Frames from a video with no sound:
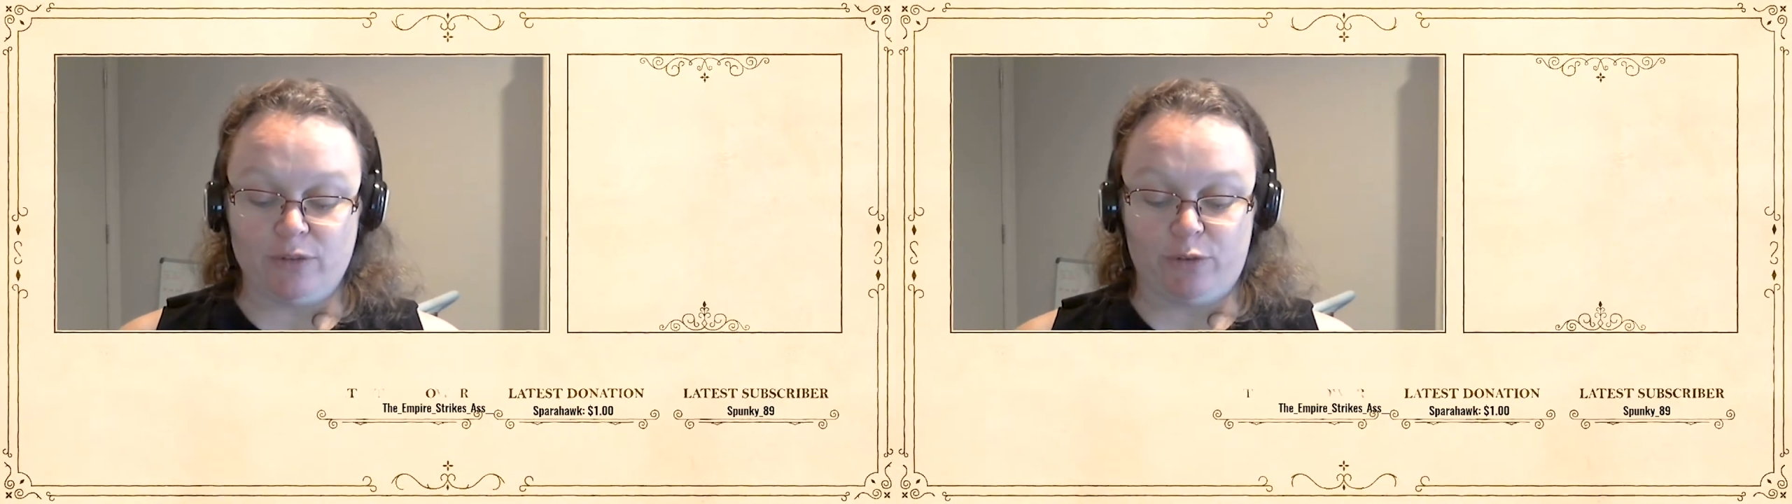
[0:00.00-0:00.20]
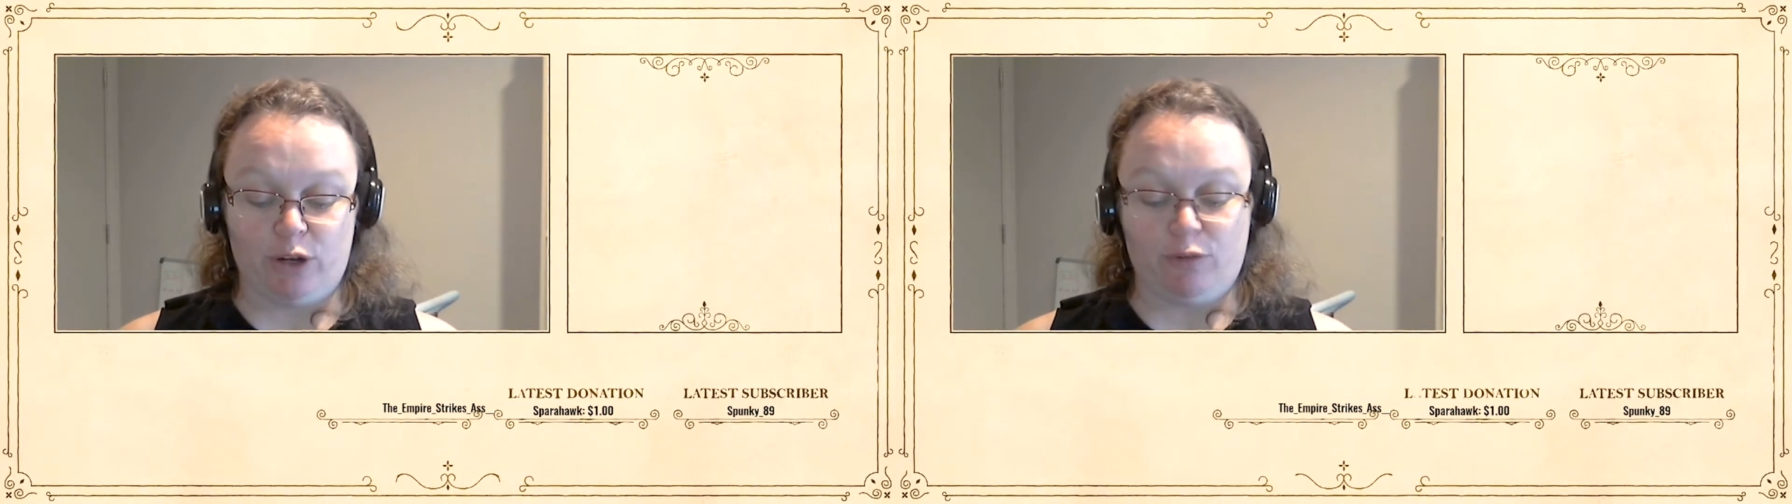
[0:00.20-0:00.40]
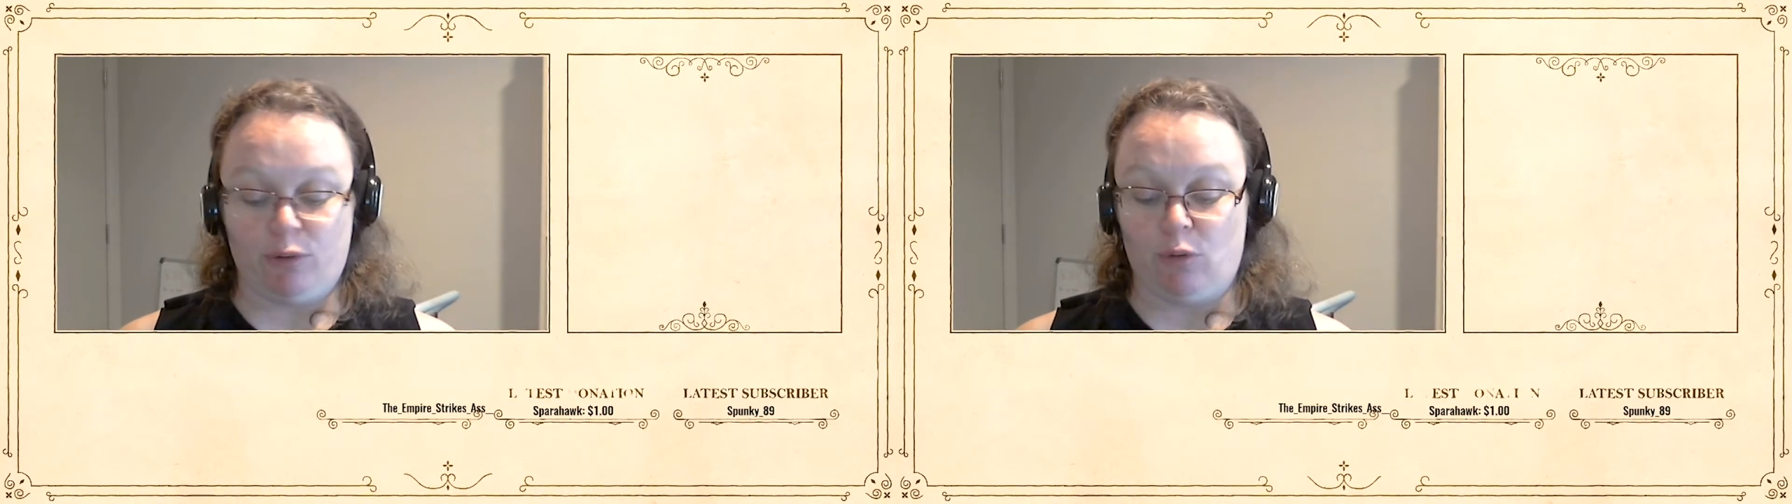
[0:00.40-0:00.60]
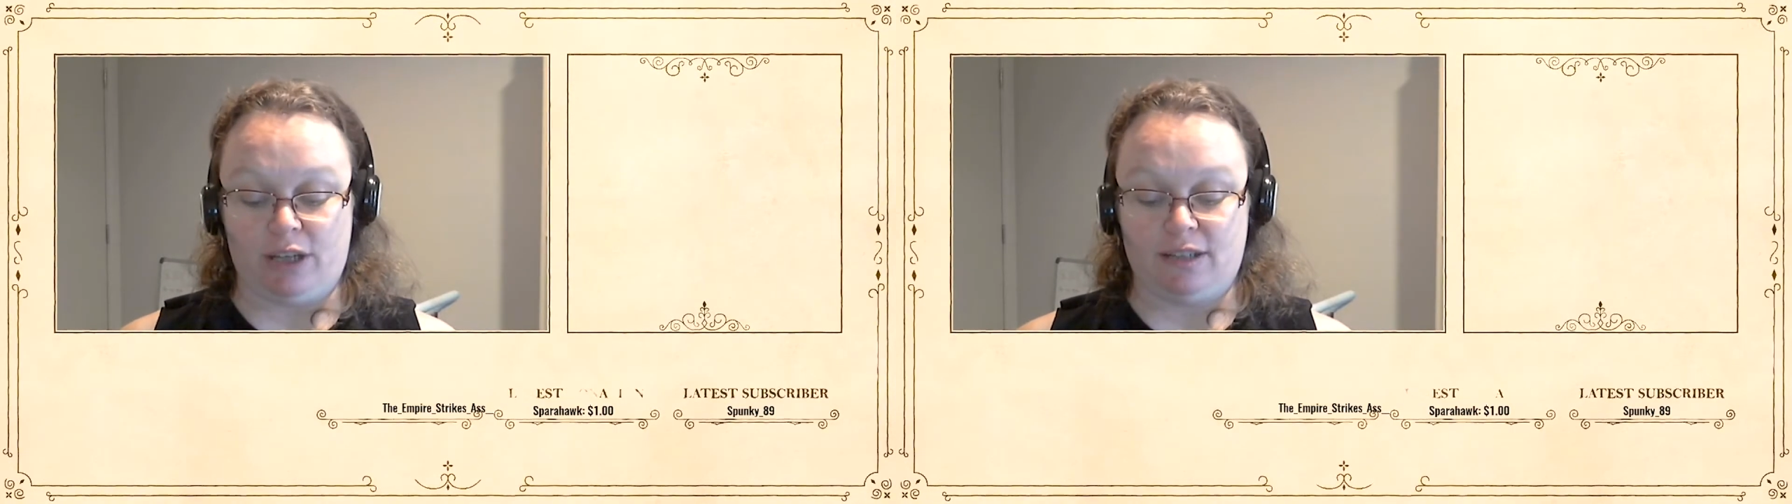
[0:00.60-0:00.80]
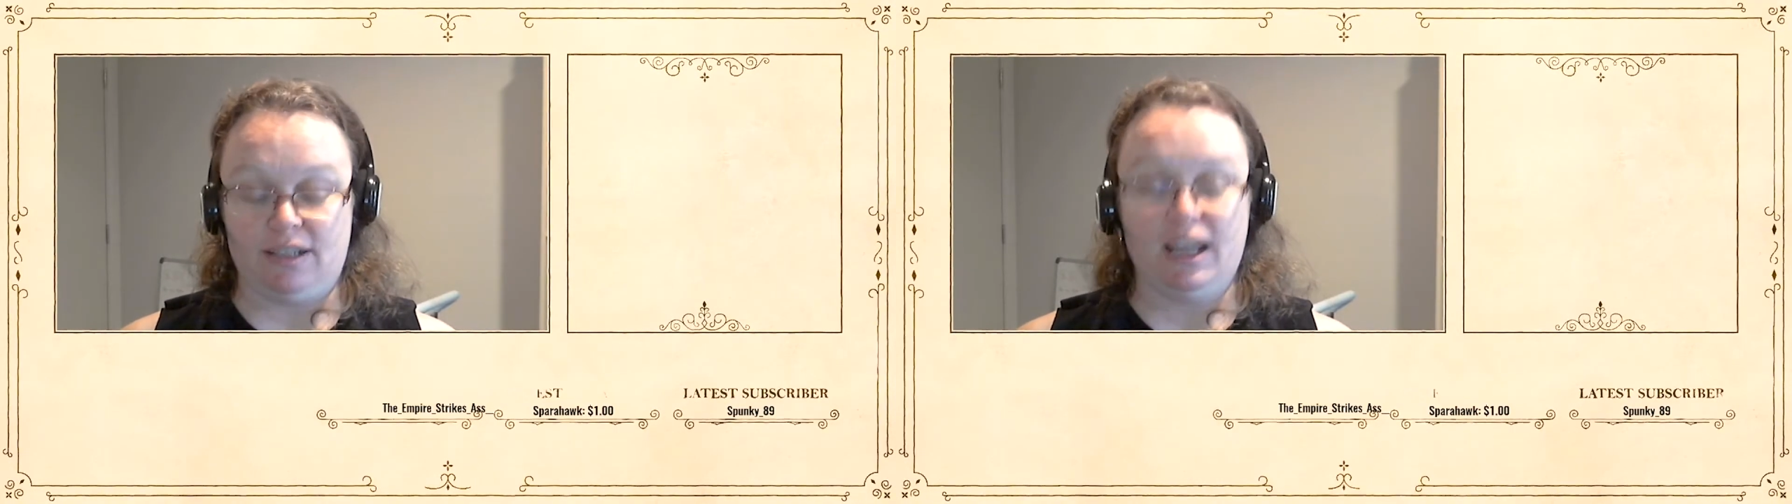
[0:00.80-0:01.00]
free from
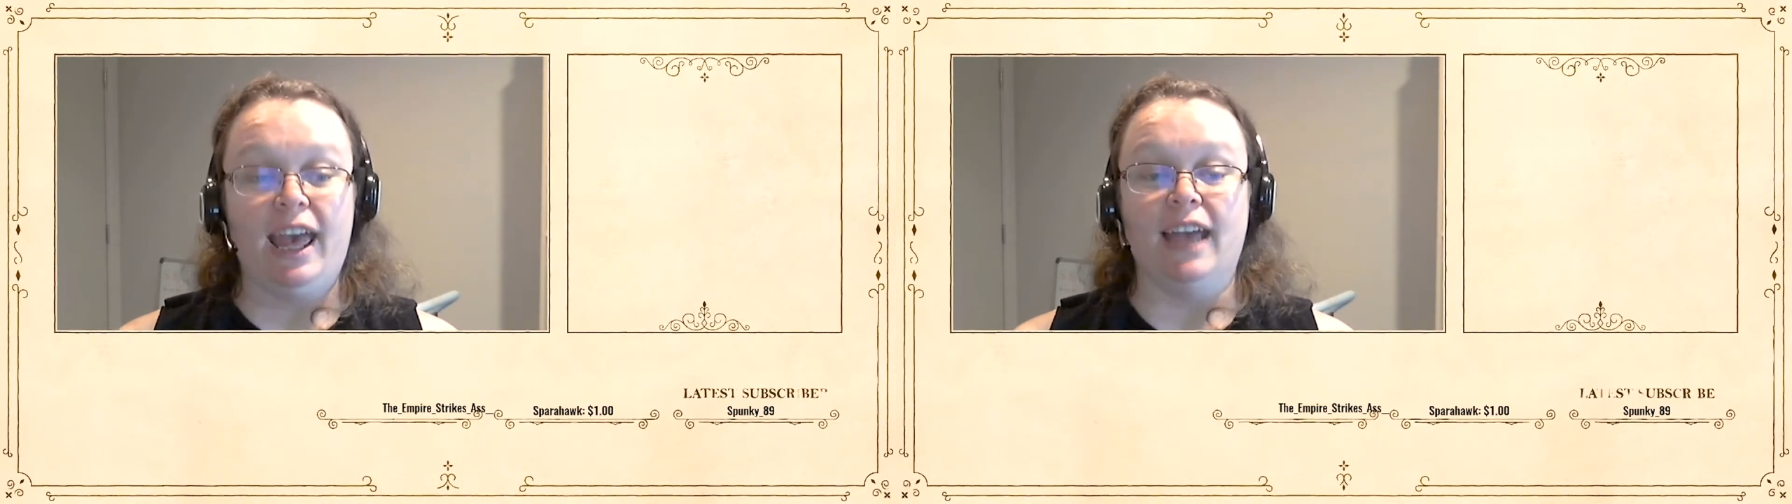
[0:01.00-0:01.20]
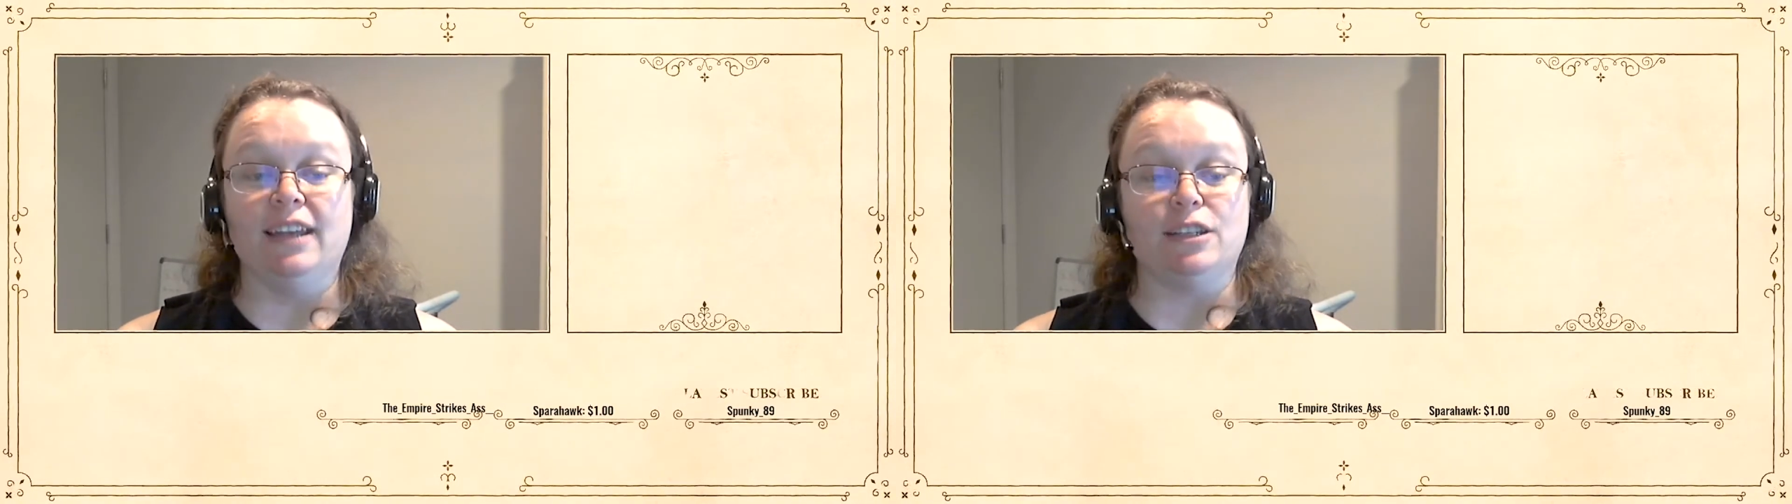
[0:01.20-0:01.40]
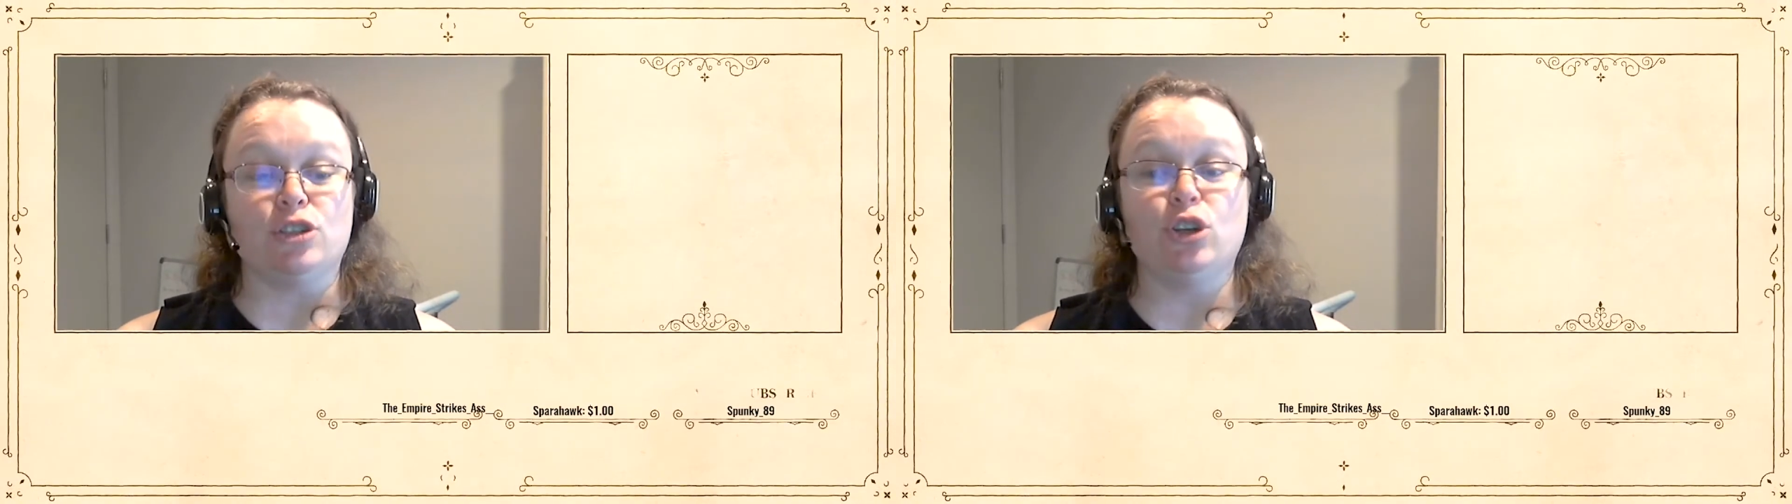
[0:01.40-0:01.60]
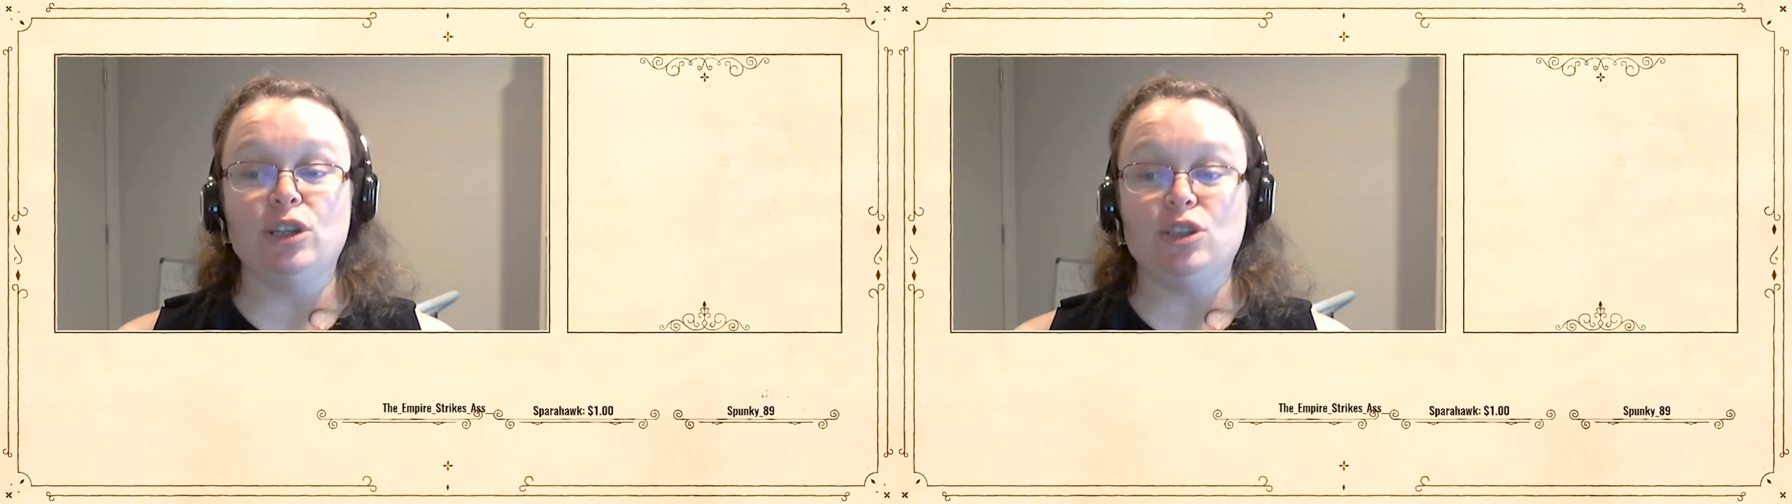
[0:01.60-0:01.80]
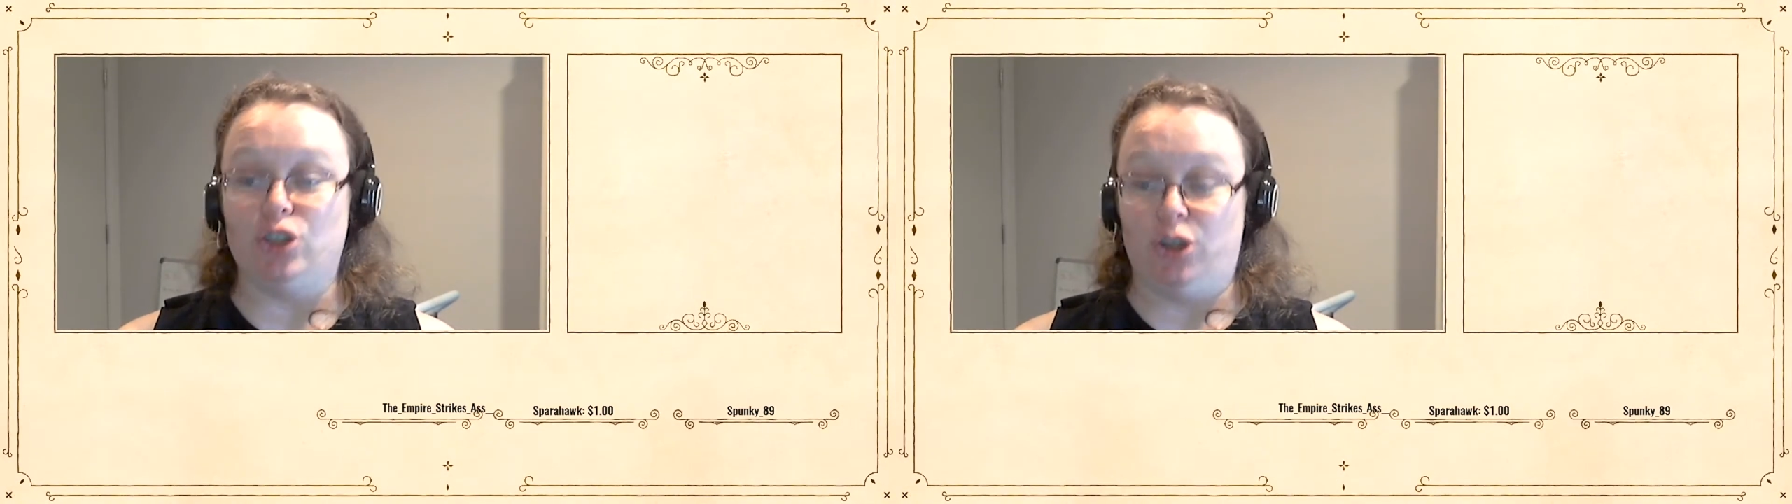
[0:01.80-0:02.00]
rust and as good
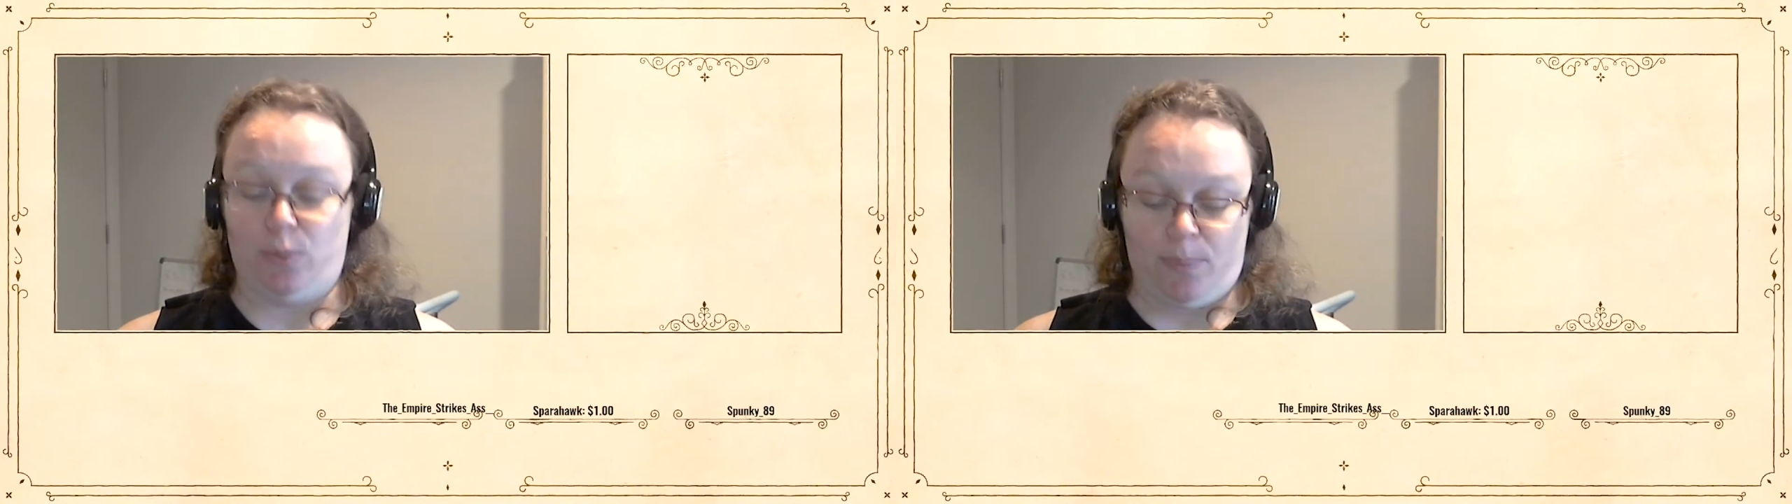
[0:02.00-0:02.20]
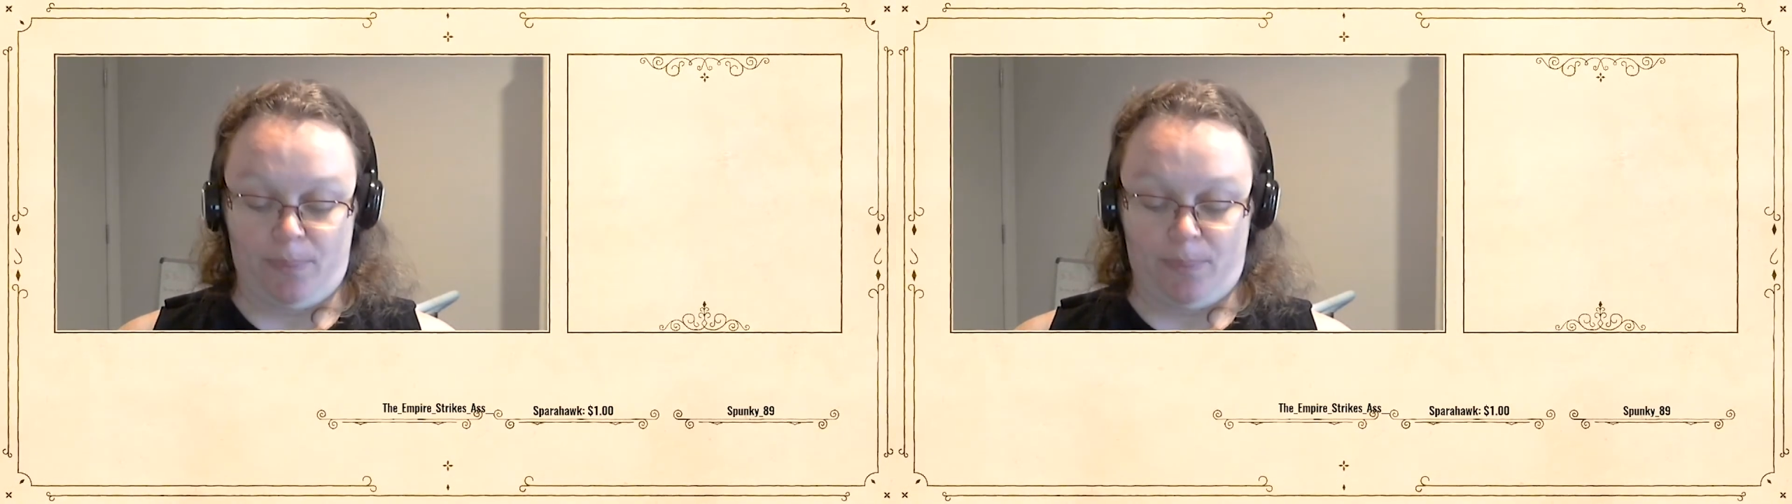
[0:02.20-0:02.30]
as new.